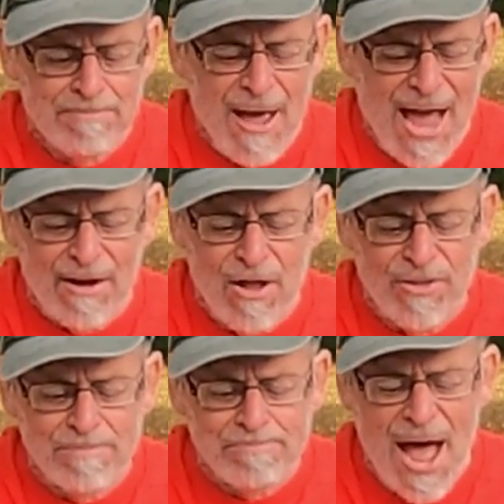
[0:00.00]
back
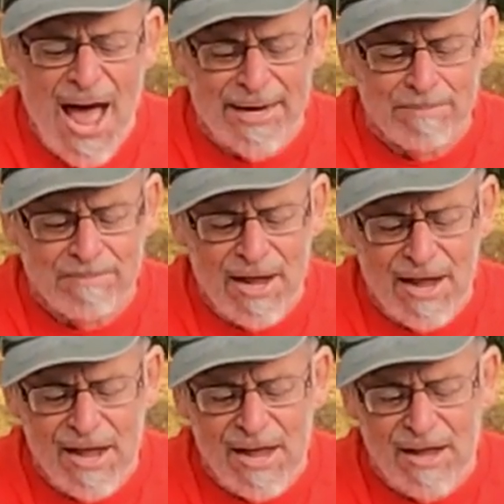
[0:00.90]
on the bottom
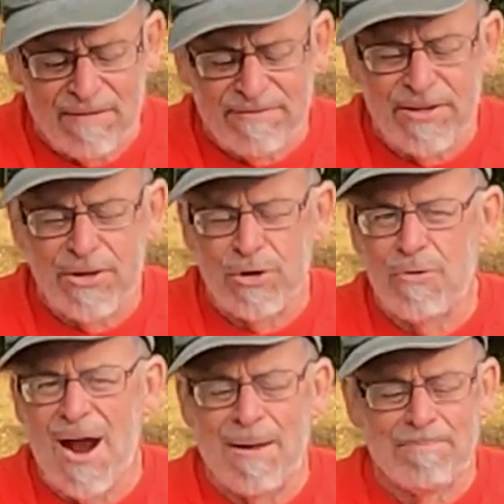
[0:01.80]
of your
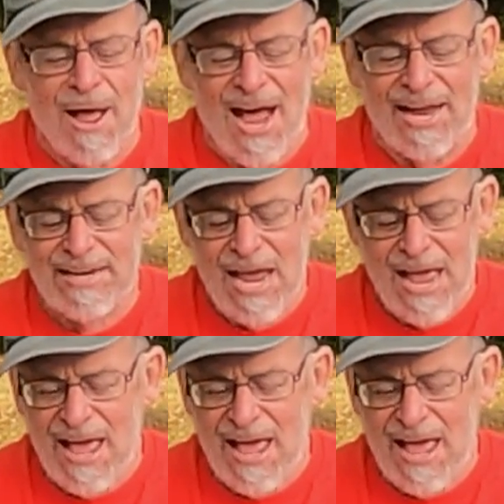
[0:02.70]
ground pod.